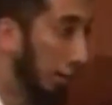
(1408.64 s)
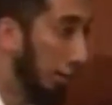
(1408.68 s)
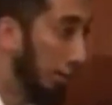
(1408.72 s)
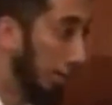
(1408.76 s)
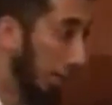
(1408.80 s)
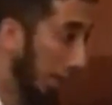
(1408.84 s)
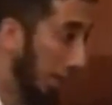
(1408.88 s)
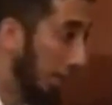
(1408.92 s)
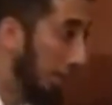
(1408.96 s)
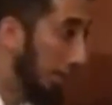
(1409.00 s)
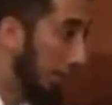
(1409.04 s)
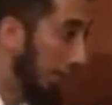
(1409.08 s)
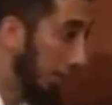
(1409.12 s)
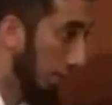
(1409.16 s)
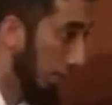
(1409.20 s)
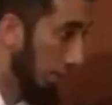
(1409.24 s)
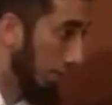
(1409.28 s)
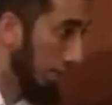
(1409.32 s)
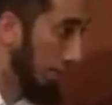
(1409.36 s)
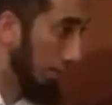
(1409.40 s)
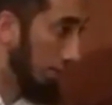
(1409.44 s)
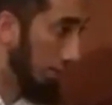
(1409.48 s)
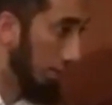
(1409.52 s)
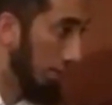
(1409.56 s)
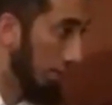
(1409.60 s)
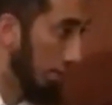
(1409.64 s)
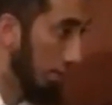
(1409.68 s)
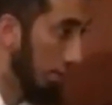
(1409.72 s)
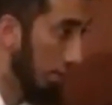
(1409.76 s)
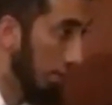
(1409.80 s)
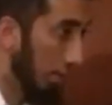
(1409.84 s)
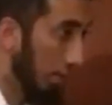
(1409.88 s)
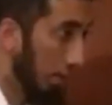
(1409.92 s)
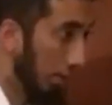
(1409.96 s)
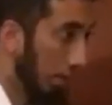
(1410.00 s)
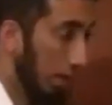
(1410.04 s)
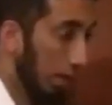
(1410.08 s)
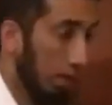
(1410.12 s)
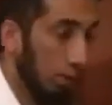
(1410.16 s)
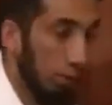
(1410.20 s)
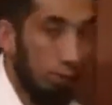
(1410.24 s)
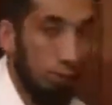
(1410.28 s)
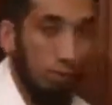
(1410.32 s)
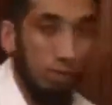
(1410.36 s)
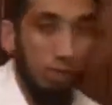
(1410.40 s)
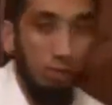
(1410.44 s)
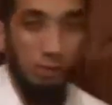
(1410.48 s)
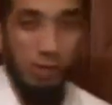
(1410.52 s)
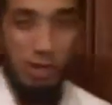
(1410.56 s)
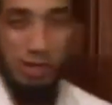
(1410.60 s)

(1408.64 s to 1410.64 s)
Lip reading: their pants are, and you can